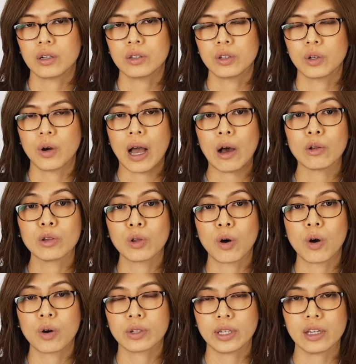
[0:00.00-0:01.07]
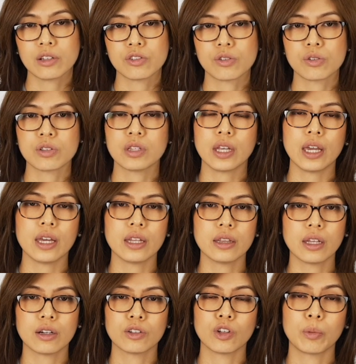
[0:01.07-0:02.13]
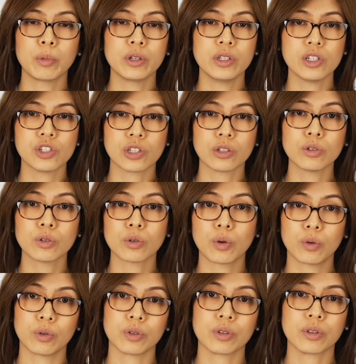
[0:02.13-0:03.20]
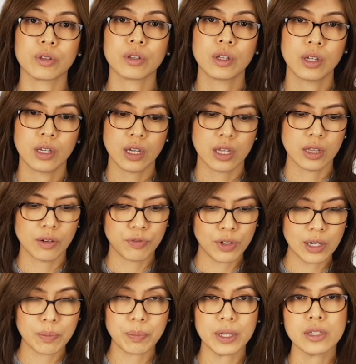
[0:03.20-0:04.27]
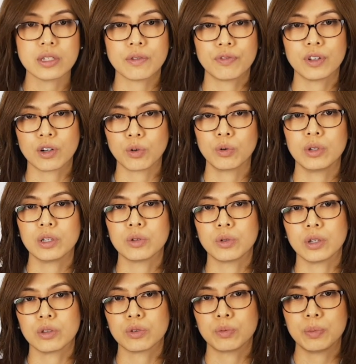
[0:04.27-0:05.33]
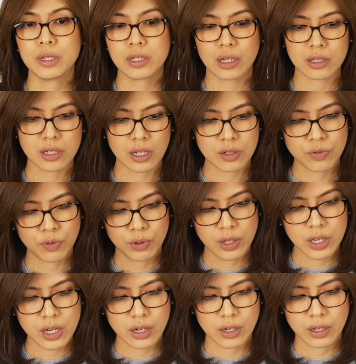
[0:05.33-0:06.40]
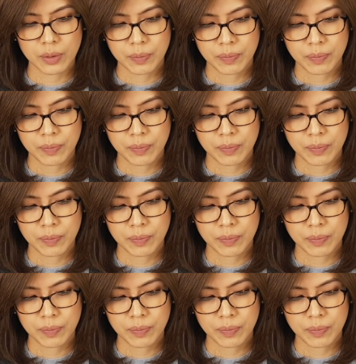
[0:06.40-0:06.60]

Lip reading: long they can sustain their double-digit growth in the Philippines if they're only going to be successful here.